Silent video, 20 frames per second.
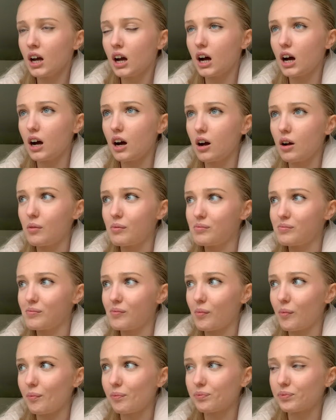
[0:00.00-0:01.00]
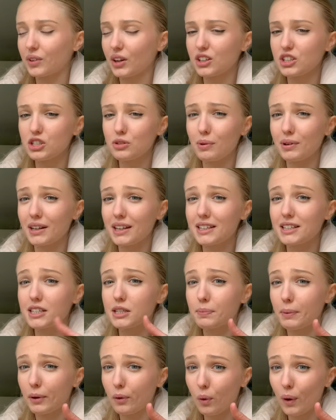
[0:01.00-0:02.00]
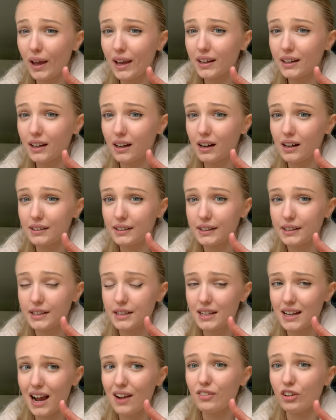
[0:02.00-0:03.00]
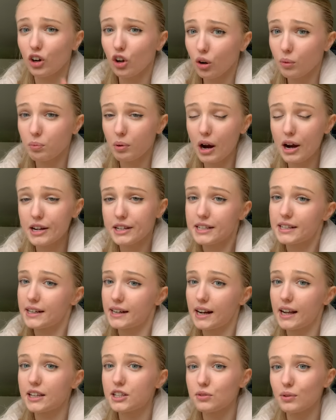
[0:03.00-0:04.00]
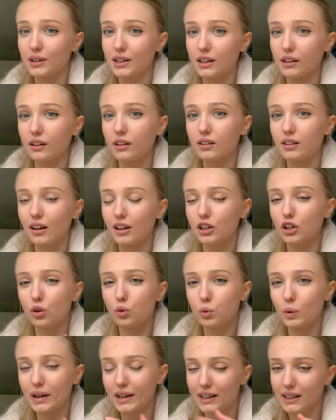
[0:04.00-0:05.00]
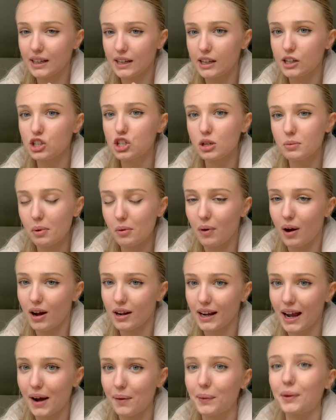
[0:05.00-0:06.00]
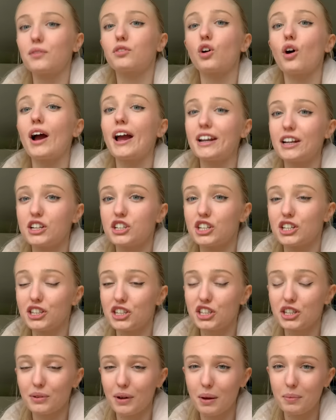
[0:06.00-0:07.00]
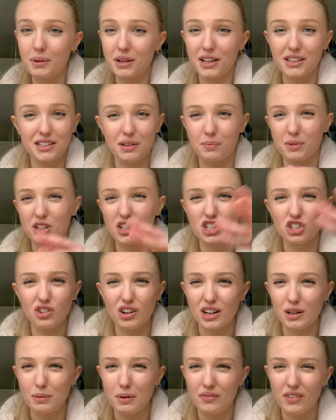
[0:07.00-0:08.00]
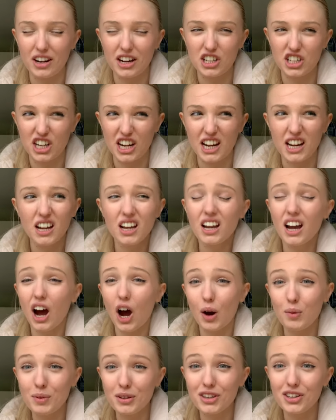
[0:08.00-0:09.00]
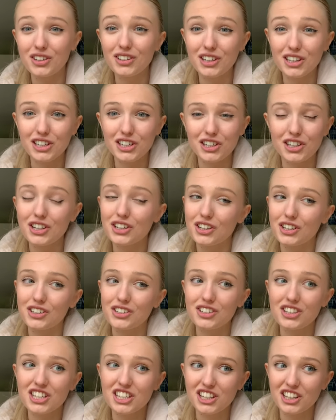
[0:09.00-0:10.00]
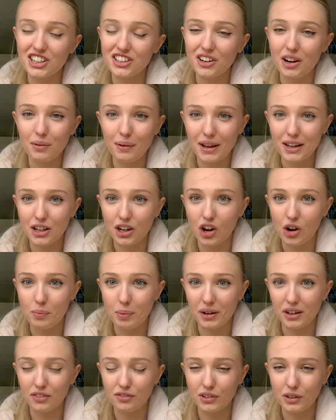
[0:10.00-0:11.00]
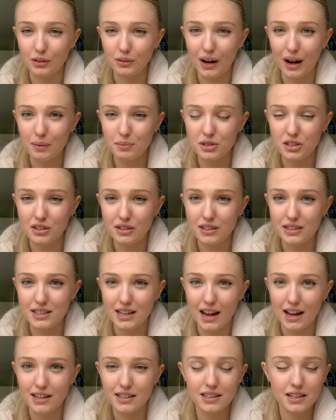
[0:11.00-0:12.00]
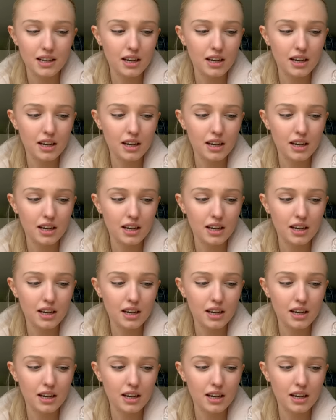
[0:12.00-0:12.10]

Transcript: Um, so I need it to be quick. I need it to have a lot of protein in it so I can like quickly do my workout and I've got energy to do it because I've been struggling with energy. I'm a uni student, so I wake up and I feel absolutely dead.